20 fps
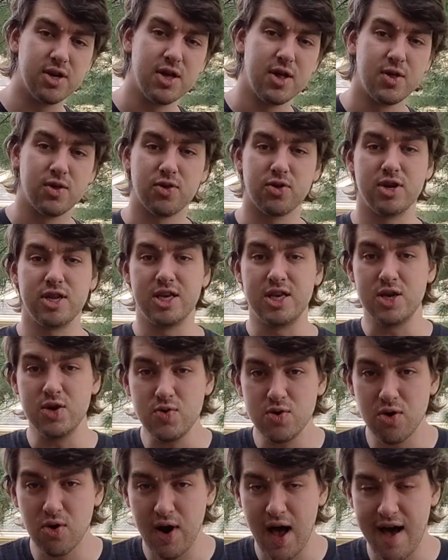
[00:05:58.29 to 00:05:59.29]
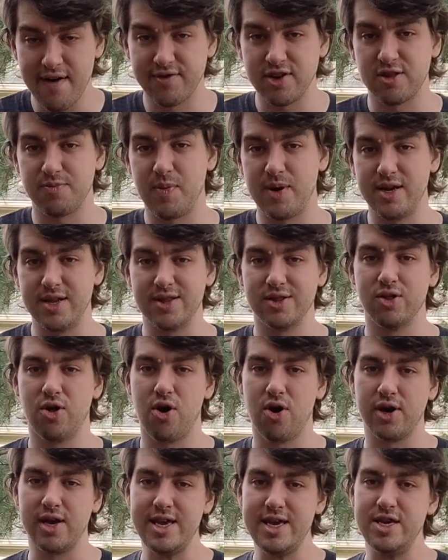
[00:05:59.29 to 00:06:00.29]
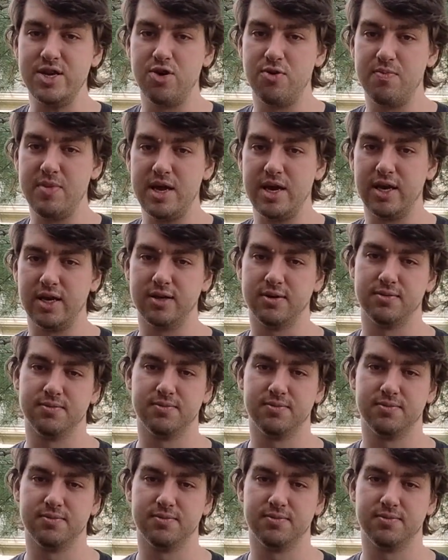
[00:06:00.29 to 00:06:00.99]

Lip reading: so that you don't have to spend as long in your meeting.